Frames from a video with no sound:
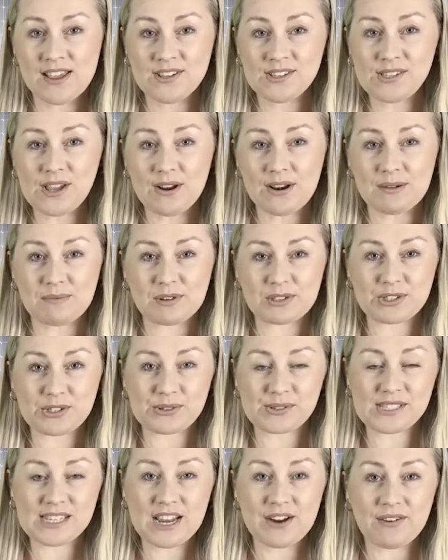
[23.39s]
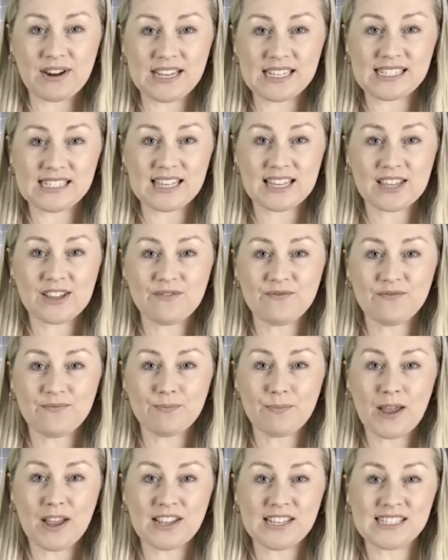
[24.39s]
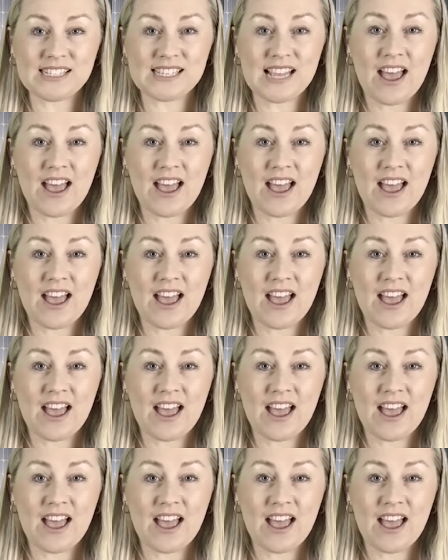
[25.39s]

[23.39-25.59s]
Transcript: solar module series that combines